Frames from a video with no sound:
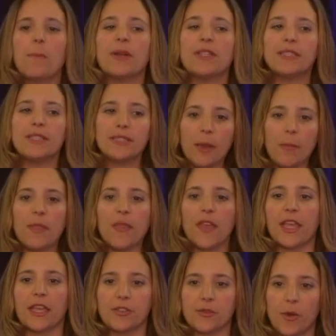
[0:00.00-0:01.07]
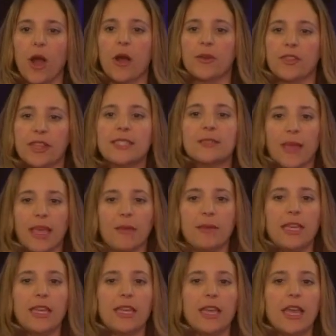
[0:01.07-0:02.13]
but something is wrong with this
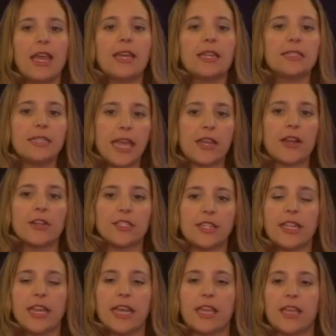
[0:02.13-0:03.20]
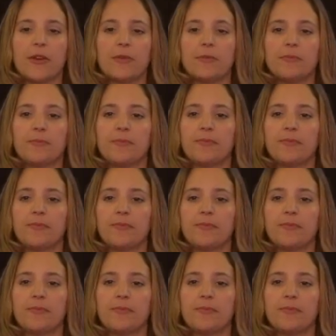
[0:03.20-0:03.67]
baby. Take her to the NICU.